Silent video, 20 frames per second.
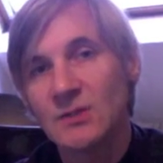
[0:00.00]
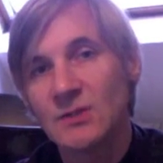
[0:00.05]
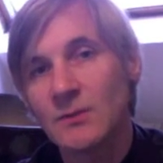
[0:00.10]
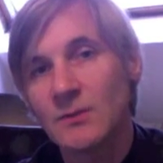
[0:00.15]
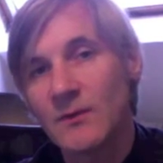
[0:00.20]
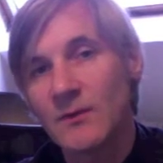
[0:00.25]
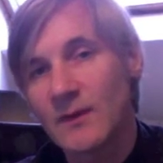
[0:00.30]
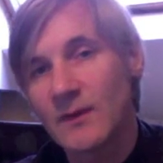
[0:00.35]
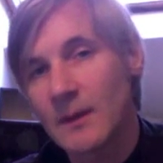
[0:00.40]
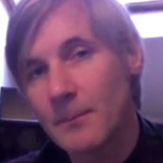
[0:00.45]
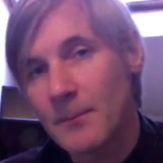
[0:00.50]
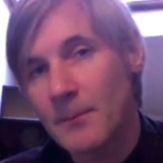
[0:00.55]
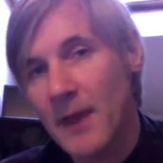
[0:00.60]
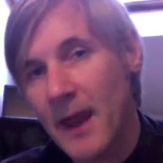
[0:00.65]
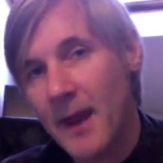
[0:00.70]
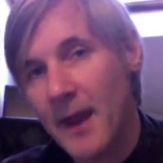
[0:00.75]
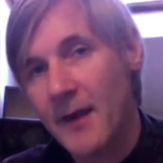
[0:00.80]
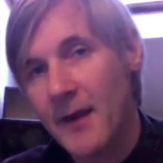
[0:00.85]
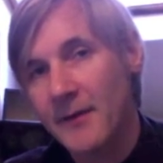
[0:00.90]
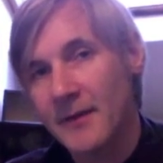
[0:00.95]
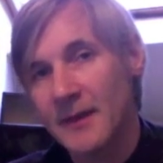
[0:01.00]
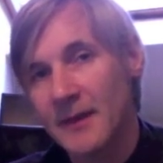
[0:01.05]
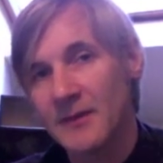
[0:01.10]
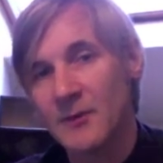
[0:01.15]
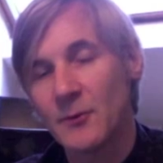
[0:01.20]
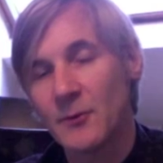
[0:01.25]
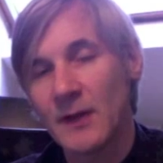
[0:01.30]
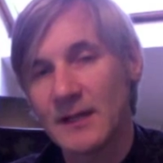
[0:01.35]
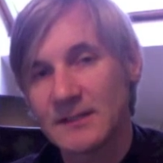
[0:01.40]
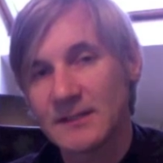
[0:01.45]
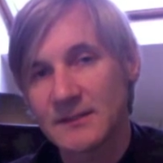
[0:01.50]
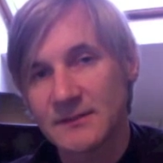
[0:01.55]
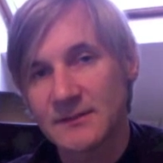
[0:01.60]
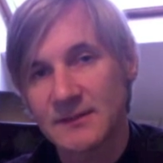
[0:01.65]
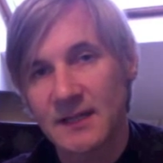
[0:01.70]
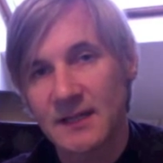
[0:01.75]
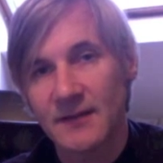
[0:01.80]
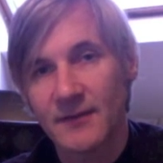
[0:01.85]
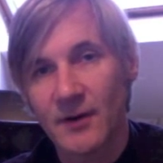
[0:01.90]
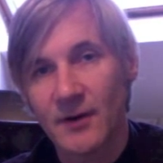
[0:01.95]
So if we compare then the rates of
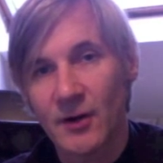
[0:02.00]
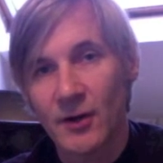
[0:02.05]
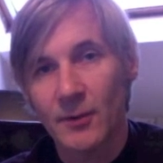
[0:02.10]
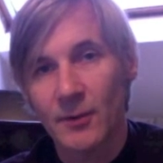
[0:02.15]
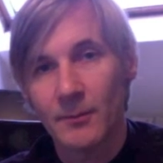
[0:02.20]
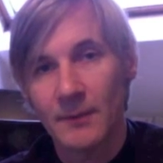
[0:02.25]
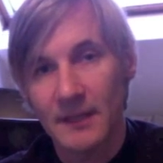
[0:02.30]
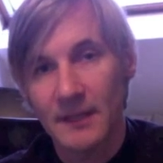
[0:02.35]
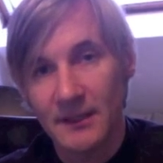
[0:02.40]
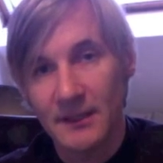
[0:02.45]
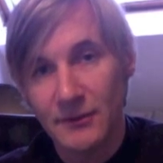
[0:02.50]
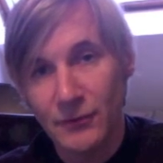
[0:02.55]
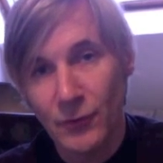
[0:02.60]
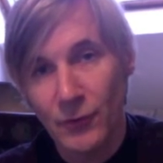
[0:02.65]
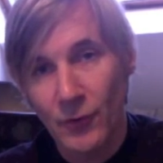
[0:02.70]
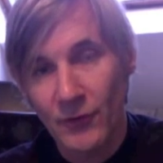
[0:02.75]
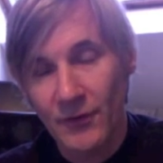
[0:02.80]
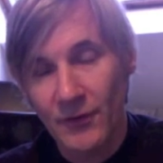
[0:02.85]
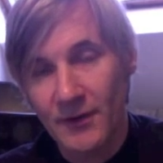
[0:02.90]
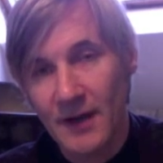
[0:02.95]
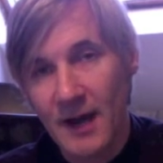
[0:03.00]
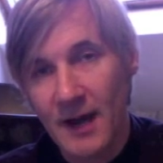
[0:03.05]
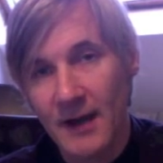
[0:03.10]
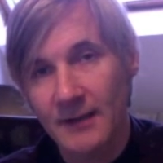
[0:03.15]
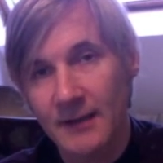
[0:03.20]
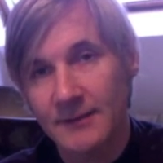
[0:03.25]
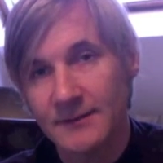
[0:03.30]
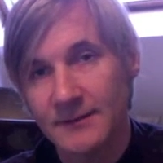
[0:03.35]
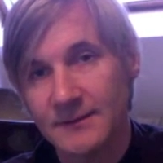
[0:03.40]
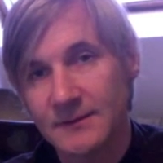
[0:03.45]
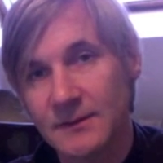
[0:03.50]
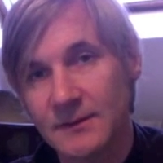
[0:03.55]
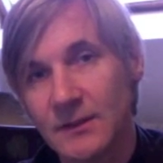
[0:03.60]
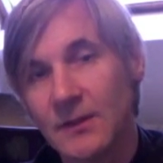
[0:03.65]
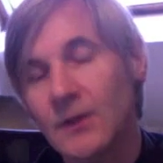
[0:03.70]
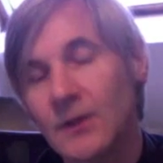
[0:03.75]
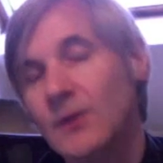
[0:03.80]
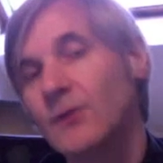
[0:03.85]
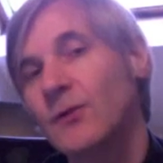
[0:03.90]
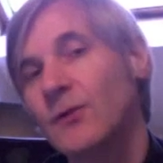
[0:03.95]
self-harm in Northern Ireland
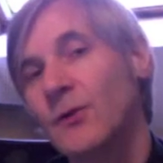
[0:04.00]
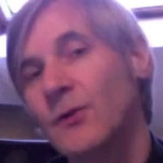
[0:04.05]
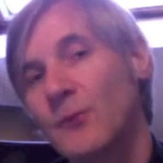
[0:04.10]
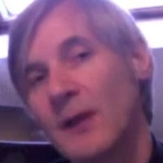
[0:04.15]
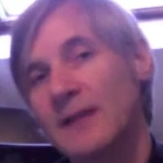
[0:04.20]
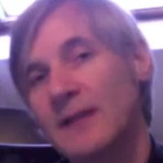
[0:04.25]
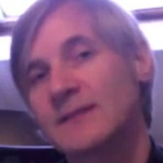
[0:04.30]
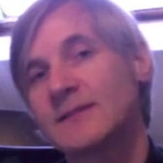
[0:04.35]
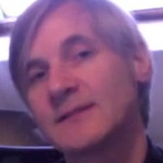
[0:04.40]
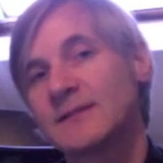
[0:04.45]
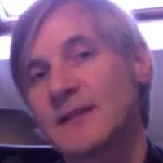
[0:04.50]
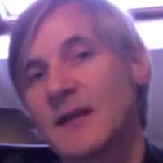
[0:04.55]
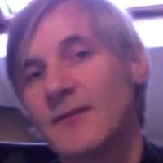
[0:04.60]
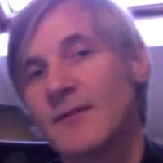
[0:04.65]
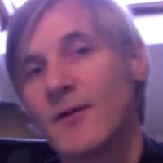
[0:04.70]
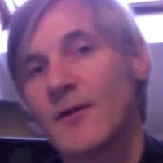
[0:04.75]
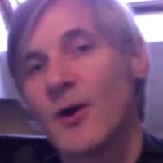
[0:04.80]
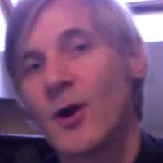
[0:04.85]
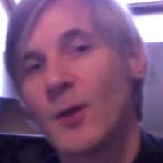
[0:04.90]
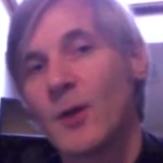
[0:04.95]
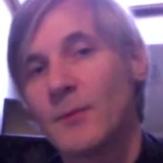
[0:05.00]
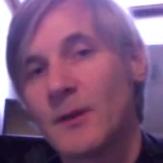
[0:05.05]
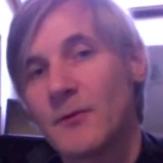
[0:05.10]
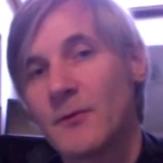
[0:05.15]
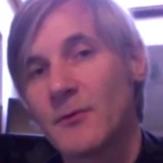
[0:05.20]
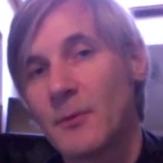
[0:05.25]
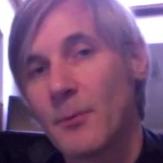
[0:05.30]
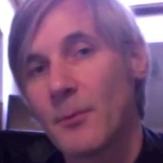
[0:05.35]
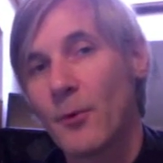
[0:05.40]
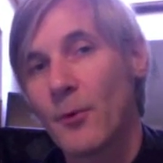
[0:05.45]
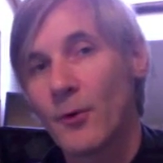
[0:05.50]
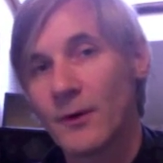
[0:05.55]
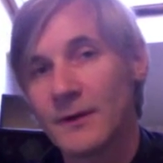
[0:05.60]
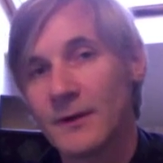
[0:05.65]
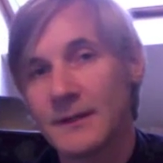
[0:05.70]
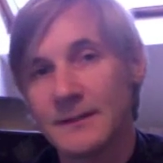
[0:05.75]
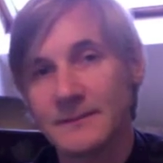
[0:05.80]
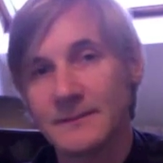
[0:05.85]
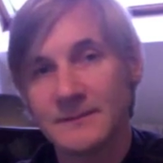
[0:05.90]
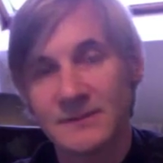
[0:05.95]
to the rates of self-harm that are
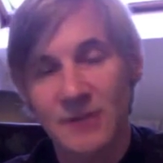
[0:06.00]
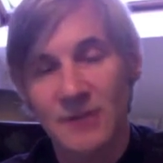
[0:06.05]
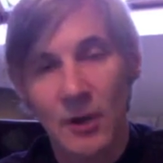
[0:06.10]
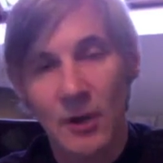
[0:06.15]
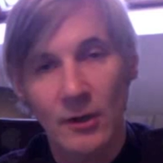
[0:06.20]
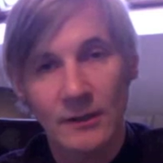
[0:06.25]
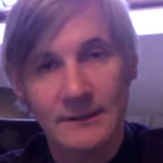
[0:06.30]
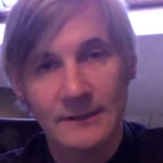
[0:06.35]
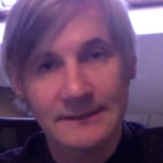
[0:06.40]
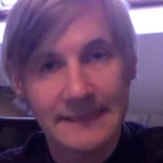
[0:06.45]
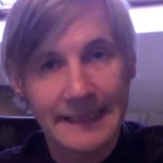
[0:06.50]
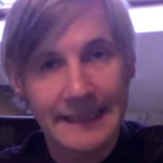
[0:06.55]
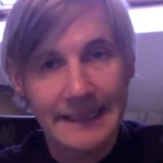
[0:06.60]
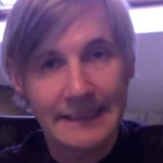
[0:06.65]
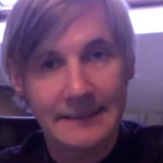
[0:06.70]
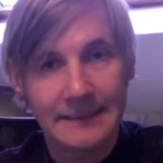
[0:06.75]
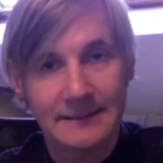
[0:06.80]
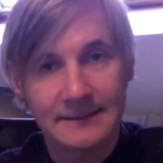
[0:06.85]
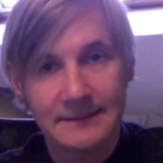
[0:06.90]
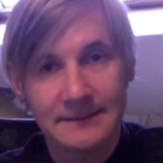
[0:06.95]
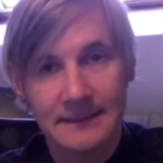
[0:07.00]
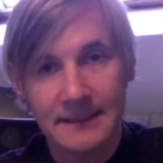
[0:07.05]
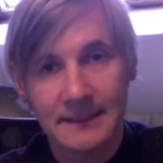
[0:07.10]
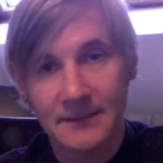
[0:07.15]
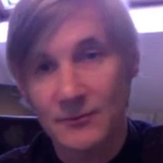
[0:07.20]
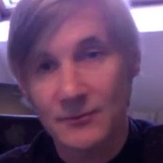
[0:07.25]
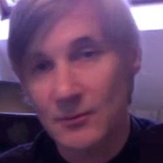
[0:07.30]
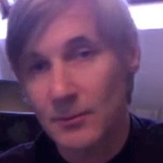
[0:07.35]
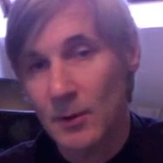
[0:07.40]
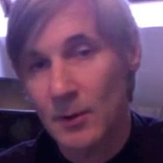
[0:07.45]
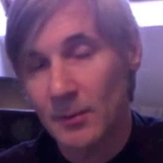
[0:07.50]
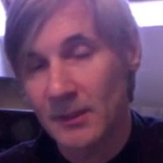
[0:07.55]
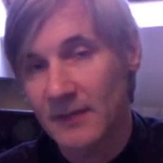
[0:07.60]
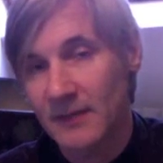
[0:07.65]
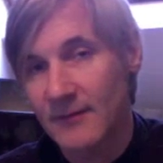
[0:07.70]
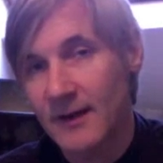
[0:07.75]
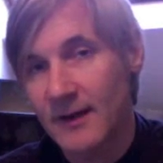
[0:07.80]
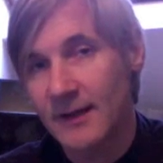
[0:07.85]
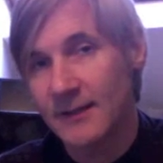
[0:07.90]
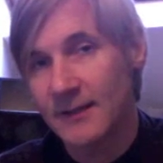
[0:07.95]
reported in Scotland, England and the
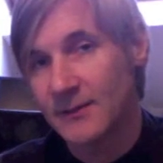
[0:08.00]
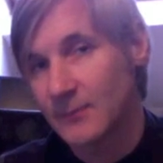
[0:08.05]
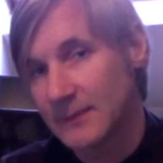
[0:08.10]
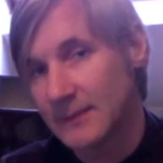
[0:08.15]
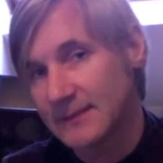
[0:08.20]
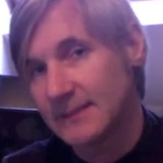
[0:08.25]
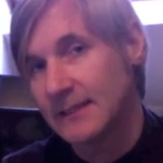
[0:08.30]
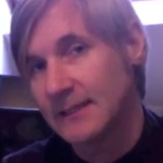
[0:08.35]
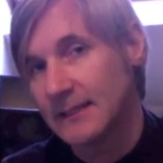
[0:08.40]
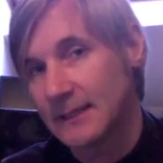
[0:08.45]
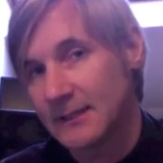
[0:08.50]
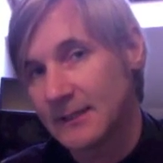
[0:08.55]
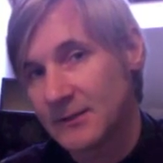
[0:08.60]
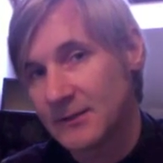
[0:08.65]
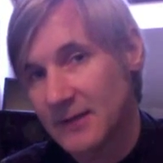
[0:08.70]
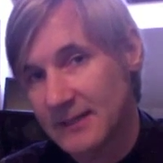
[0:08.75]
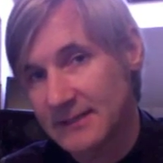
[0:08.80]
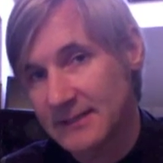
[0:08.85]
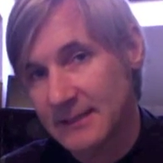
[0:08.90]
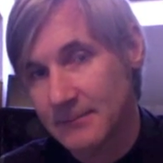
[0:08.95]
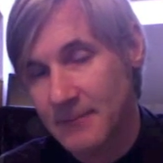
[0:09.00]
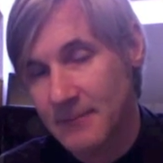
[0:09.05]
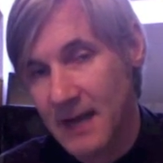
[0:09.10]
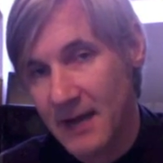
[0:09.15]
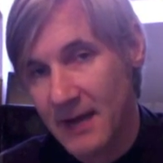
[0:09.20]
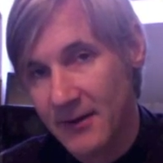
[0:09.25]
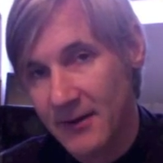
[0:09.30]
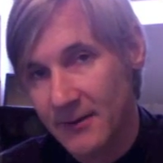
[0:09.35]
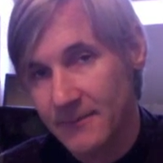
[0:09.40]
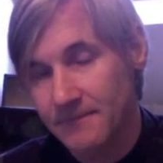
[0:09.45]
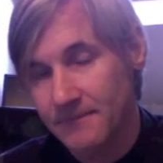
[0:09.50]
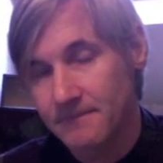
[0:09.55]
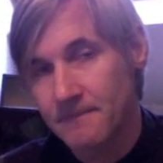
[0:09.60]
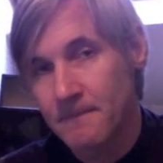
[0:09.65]
Republic of Ireland, we see an interesting pattern.